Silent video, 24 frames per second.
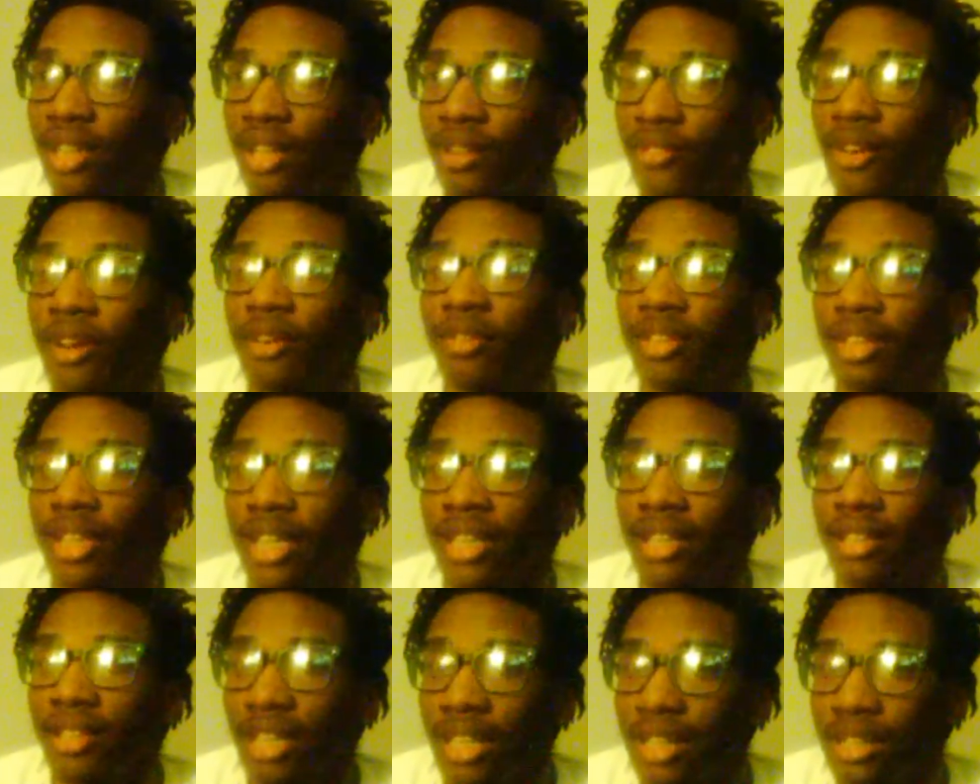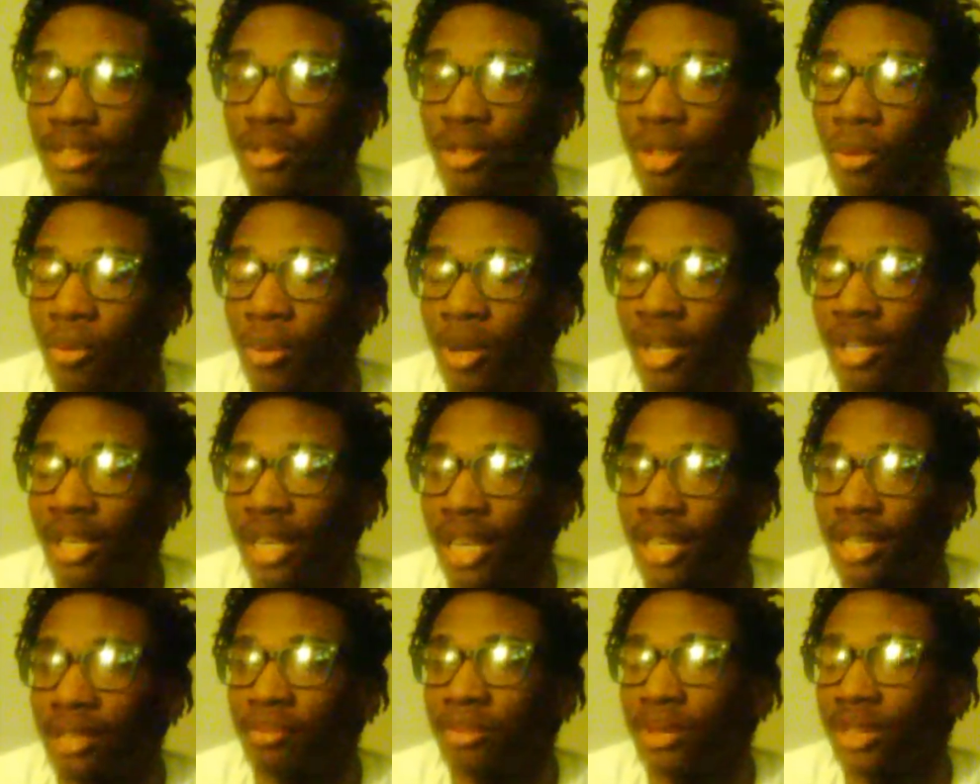if everything does go well,
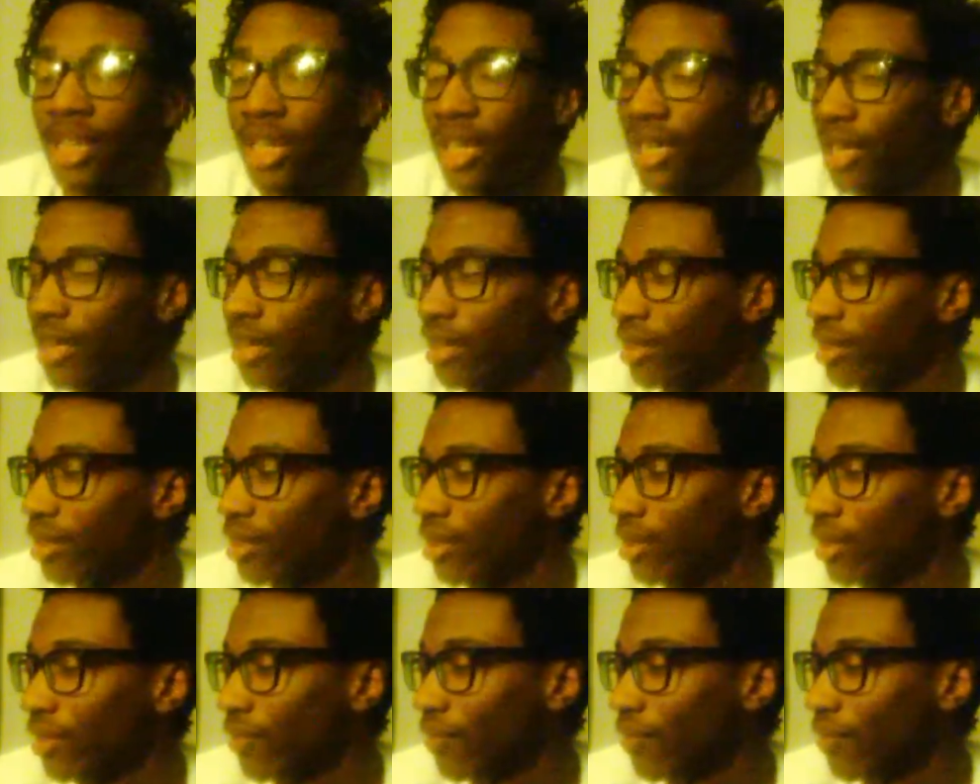like I'm saying,